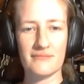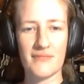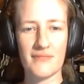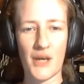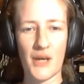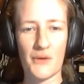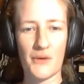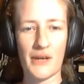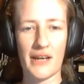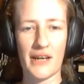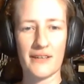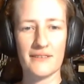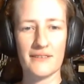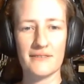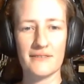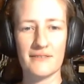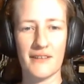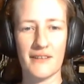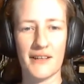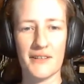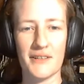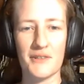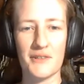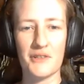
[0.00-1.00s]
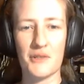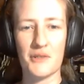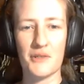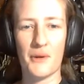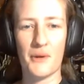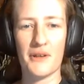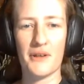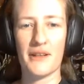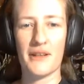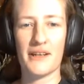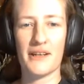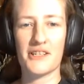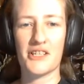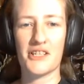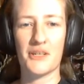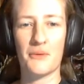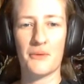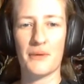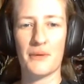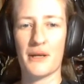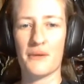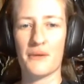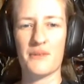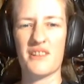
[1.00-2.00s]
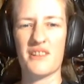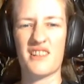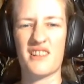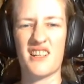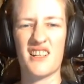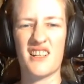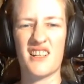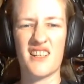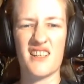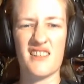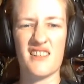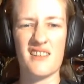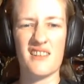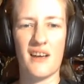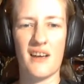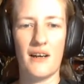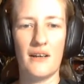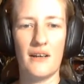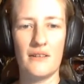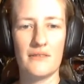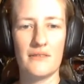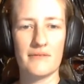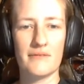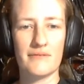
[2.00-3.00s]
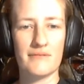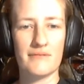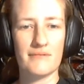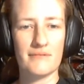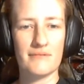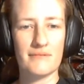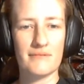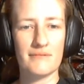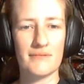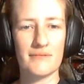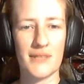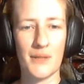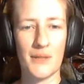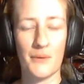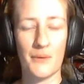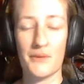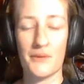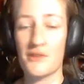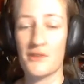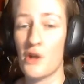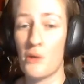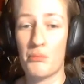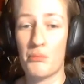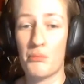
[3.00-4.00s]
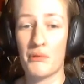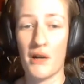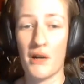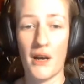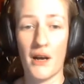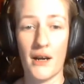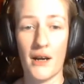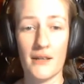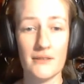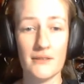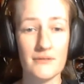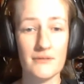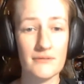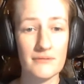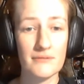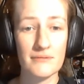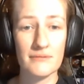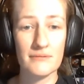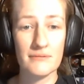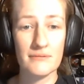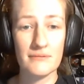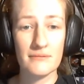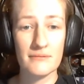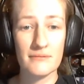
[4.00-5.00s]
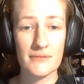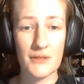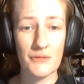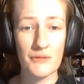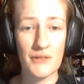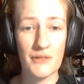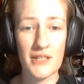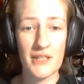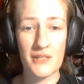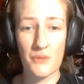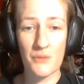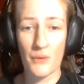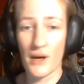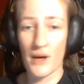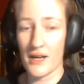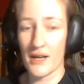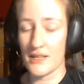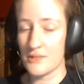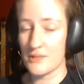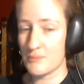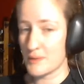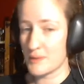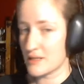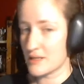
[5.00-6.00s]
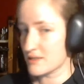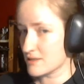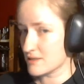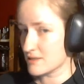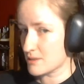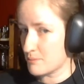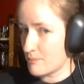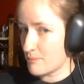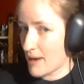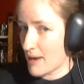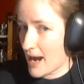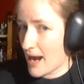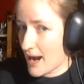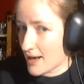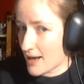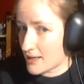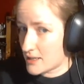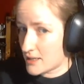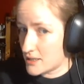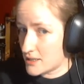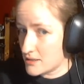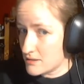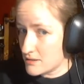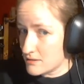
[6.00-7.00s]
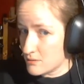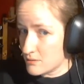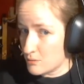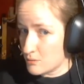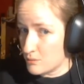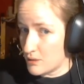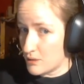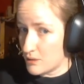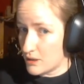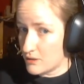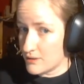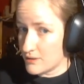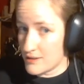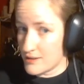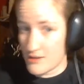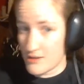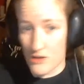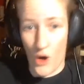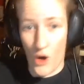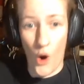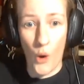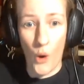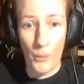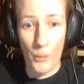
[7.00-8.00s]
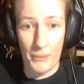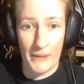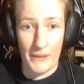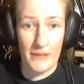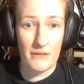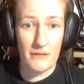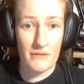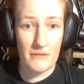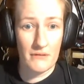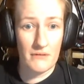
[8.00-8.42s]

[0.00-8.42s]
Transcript: Okay, I used to wear that shit when I was skinny as hell with no bra. Reason why is because the back, well, is open.